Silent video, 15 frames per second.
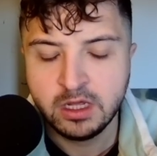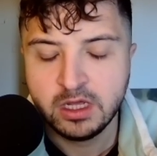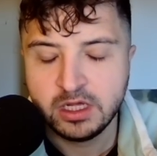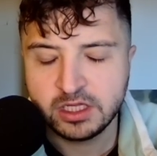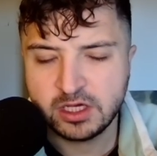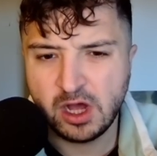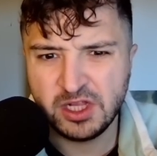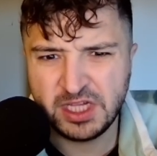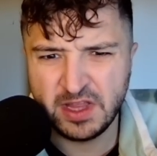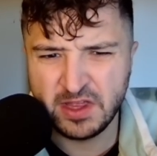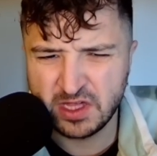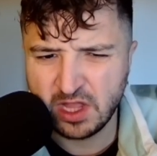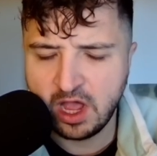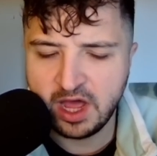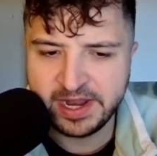This card's in the
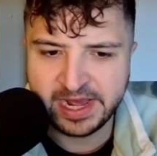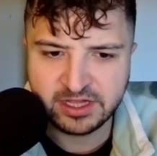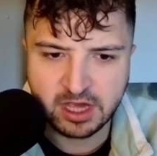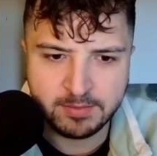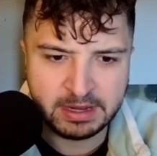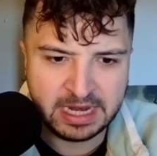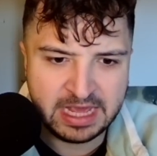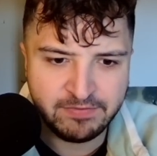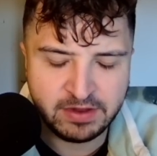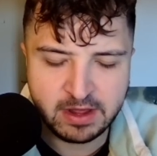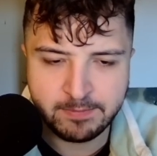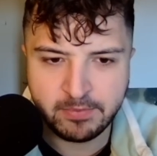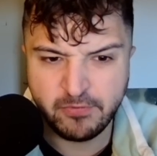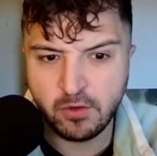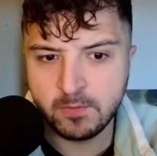starter decks, I believe, and it
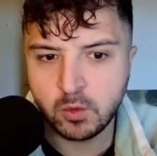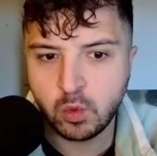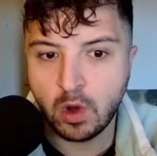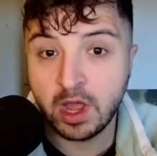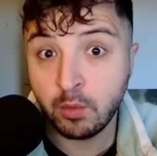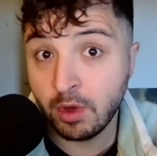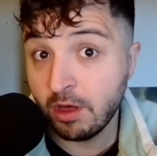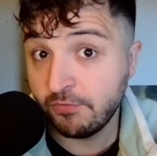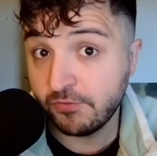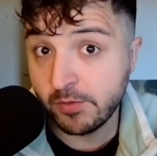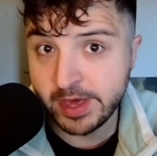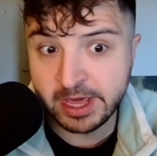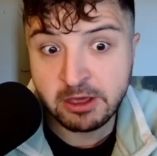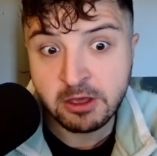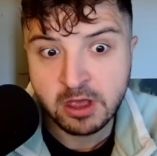performed quite well for
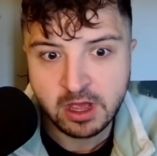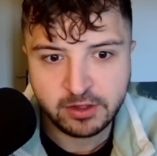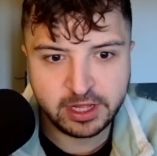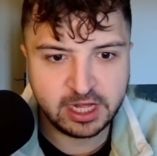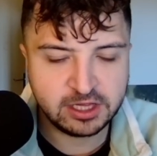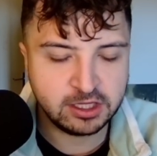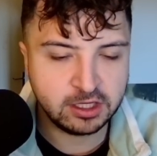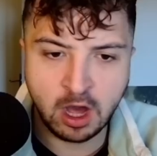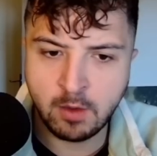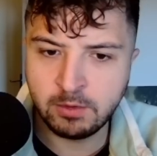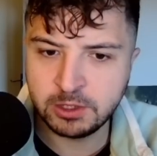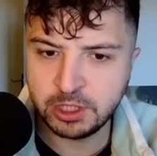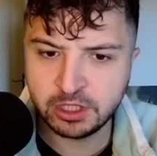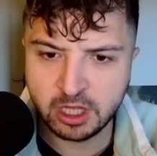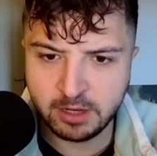me. I think it's a which
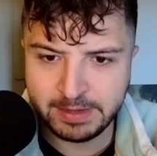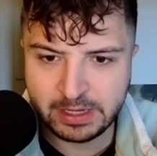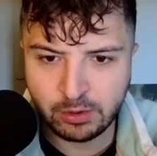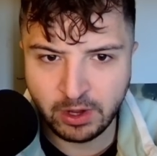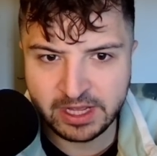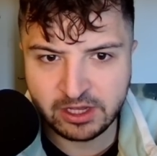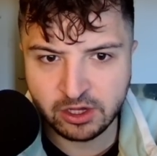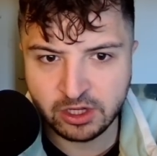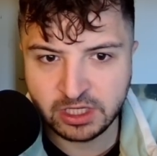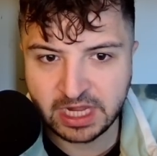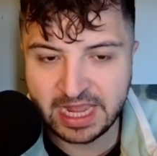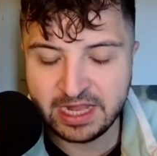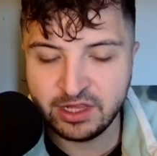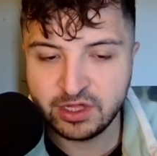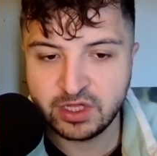is going to be quite good
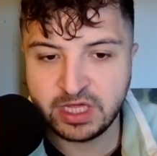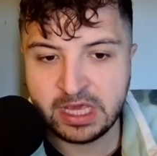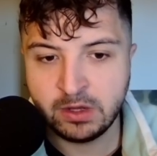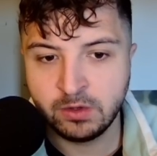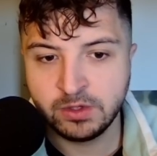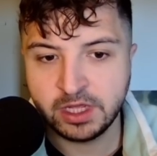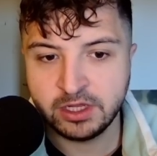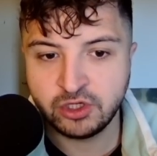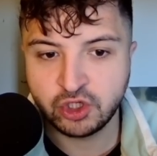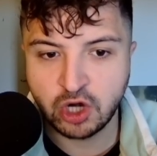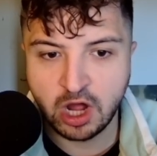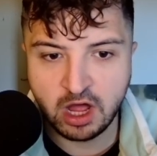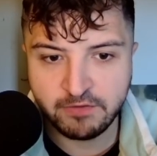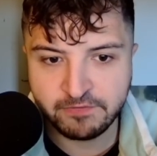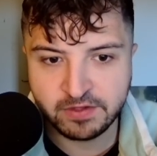in sealed and
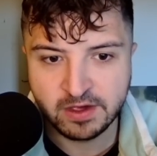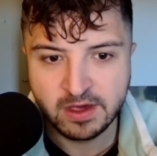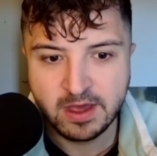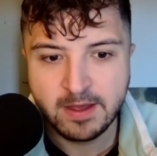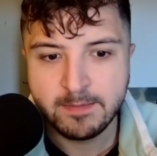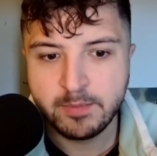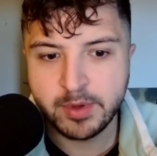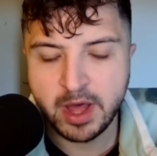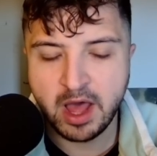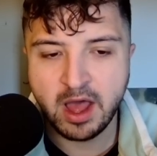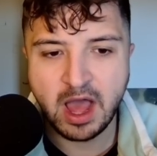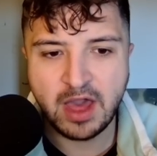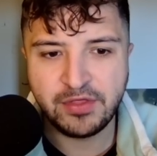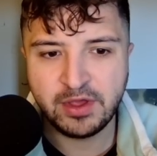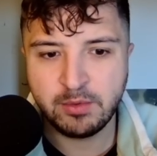draft, but
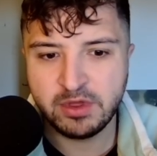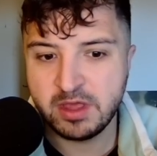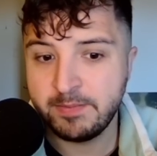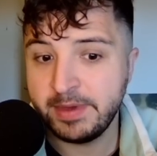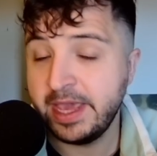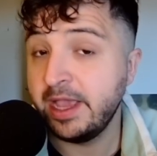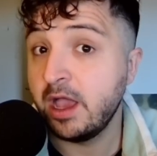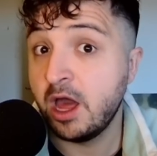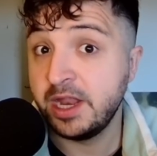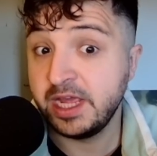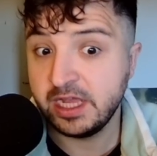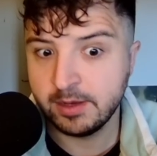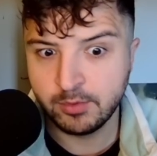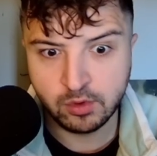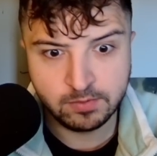I think with it being
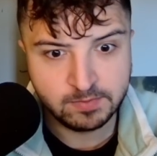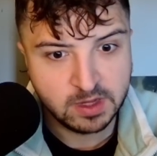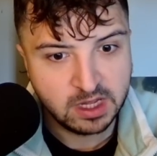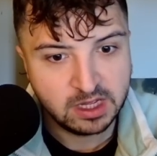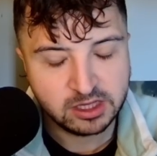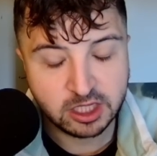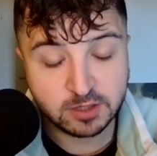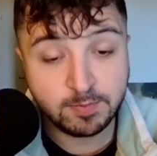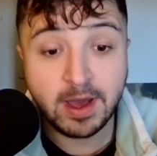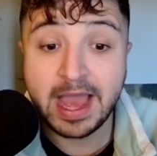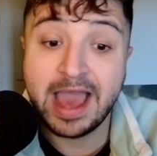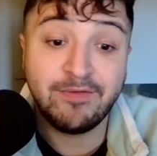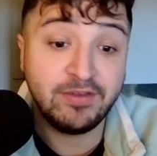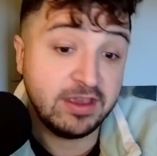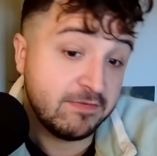uninkable, despite
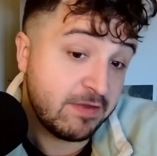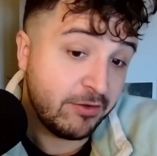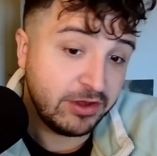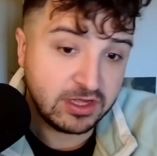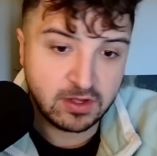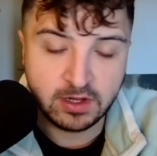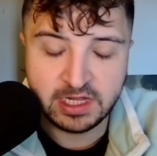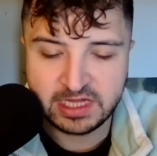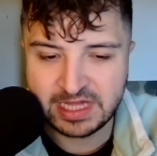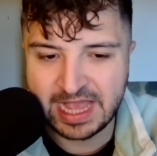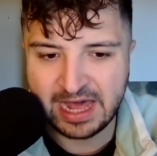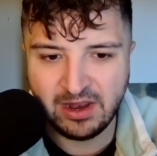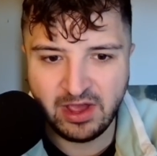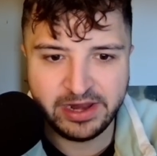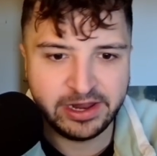having a very solid stat
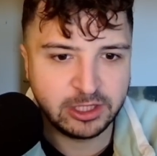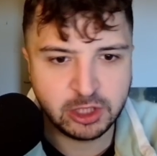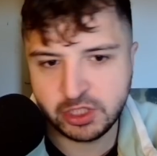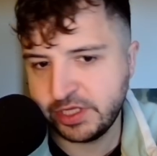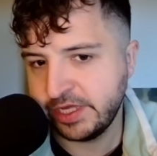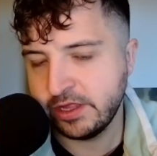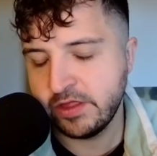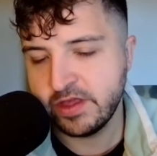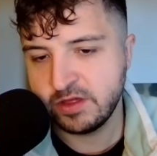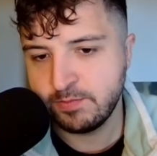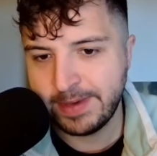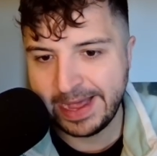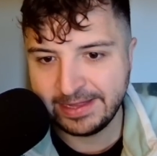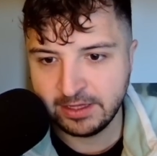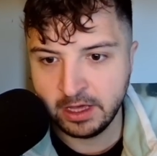line, I just think that there's
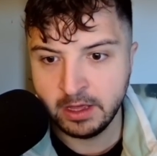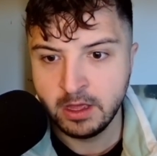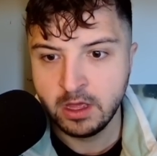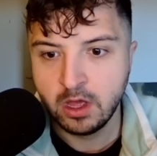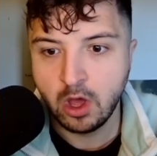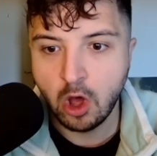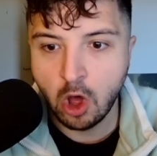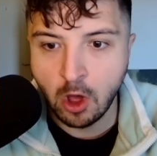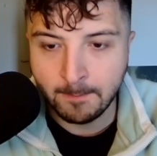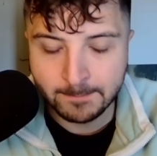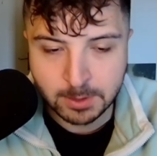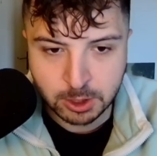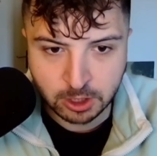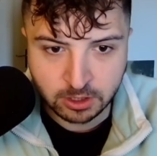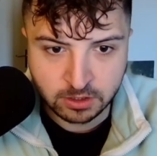better
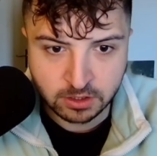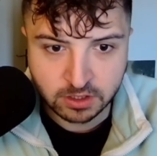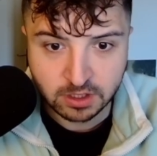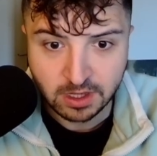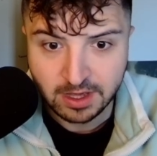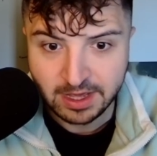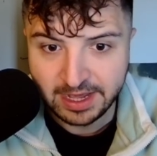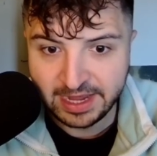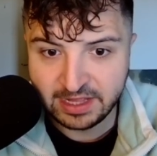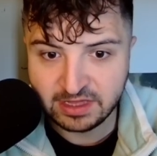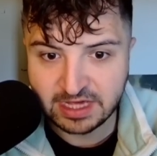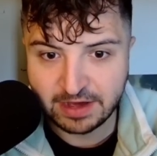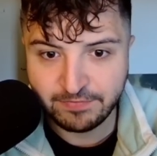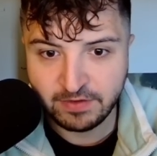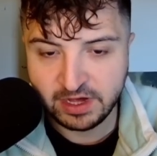options in
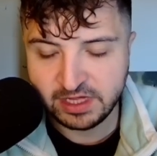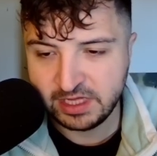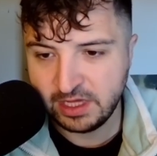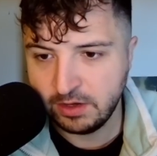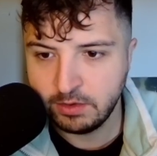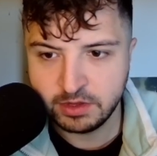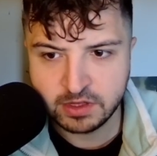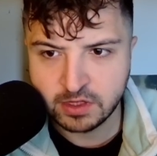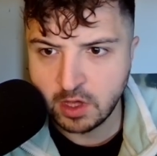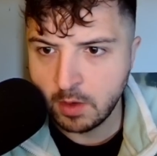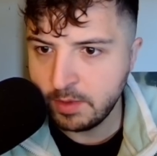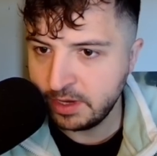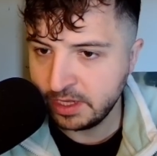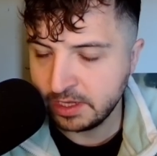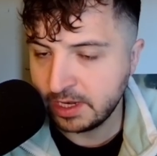Sapphire Steel with so
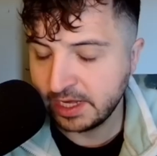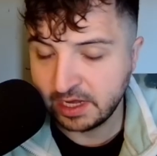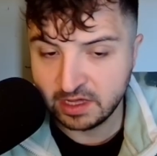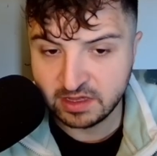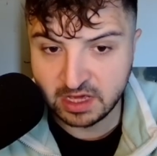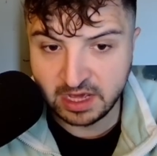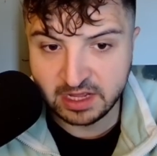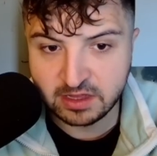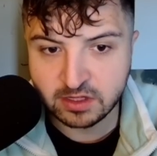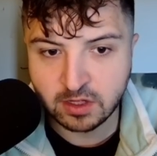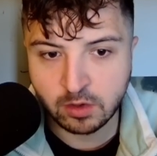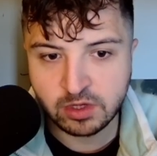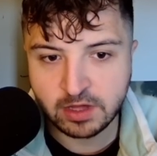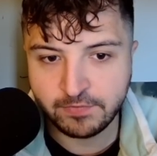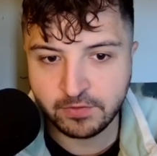many. Like I say, it's so
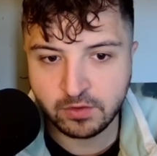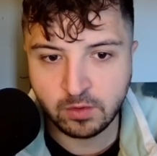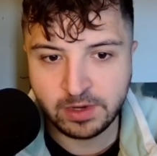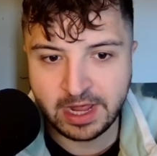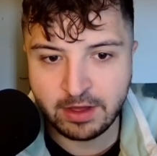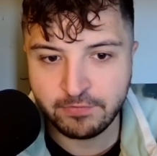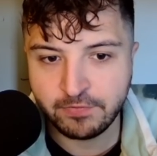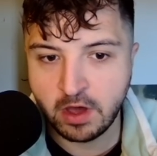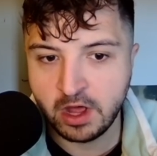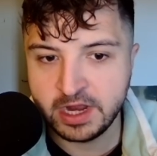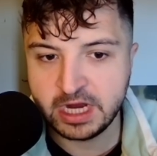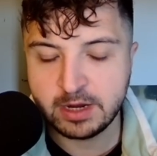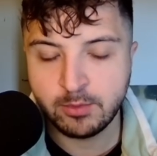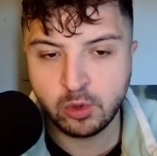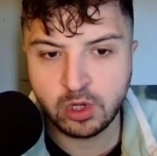difficult now for
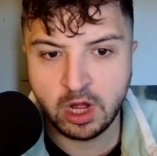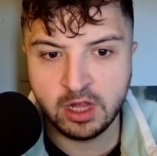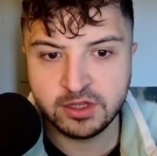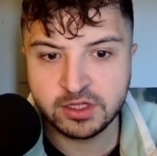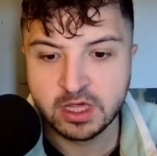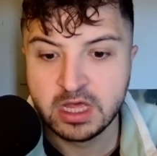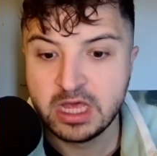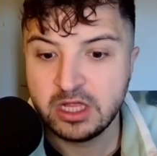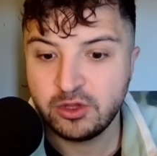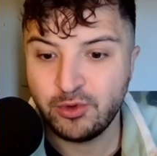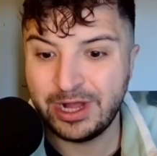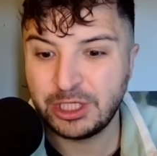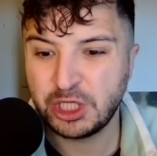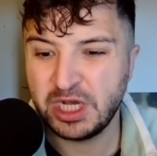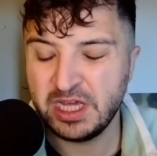uninkable cards to
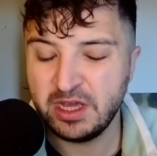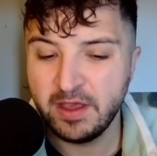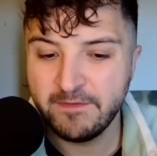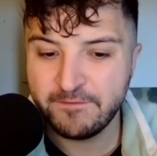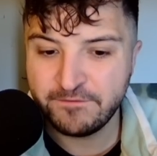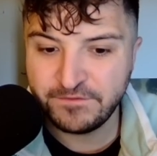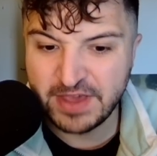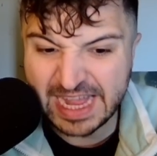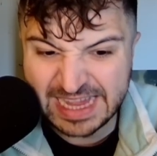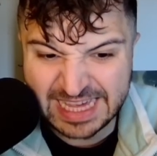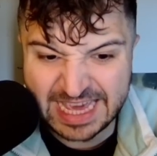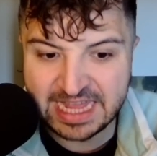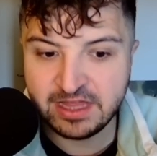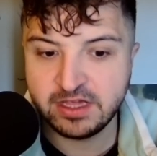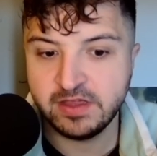actually fit
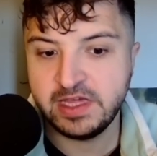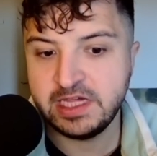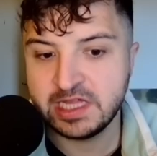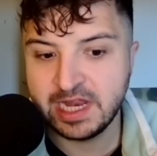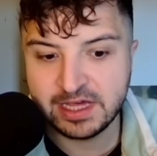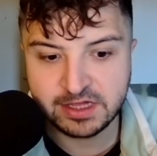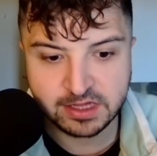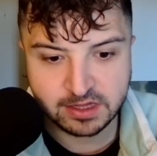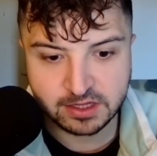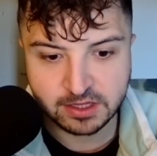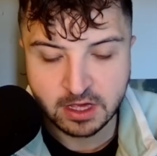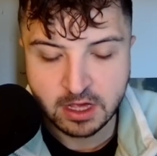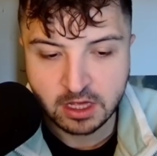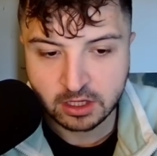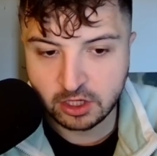into these lists,
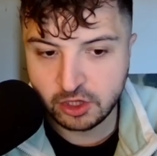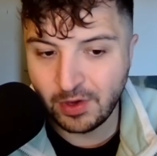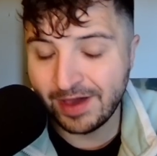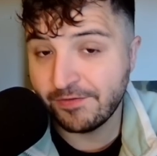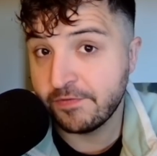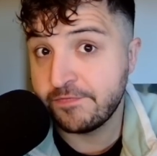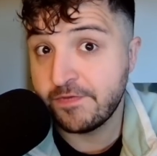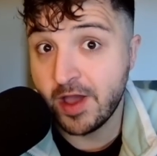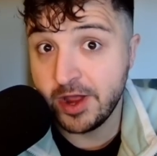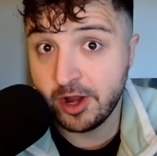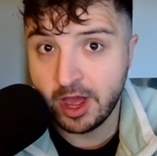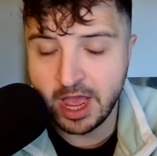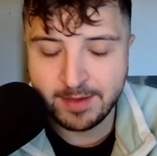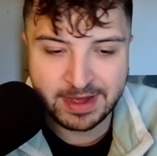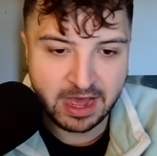because you have a
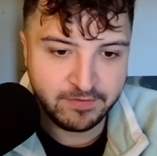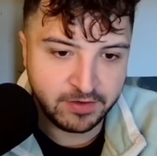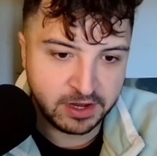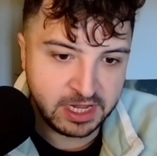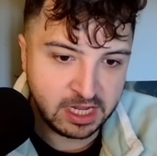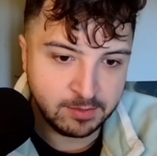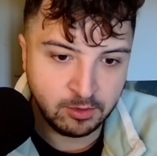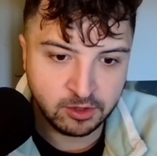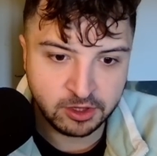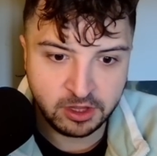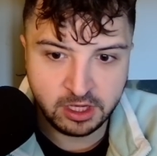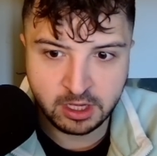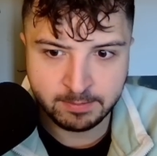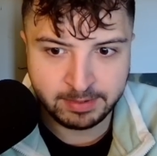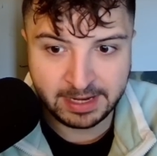finite amount of uninkables that you
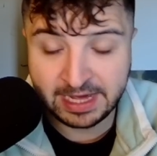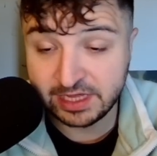can play.